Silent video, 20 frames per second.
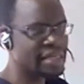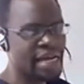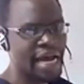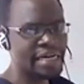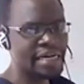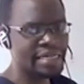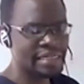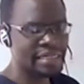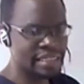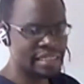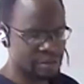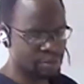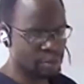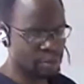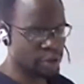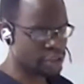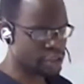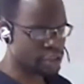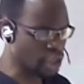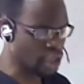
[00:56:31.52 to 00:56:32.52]
at this
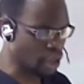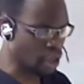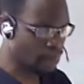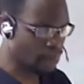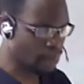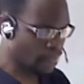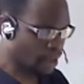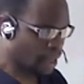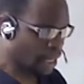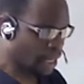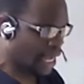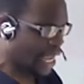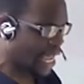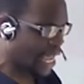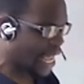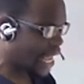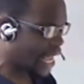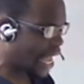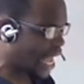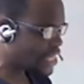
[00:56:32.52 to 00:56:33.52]
point. So
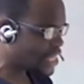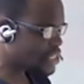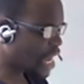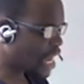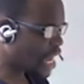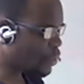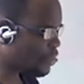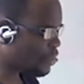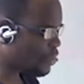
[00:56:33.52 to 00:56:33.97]
so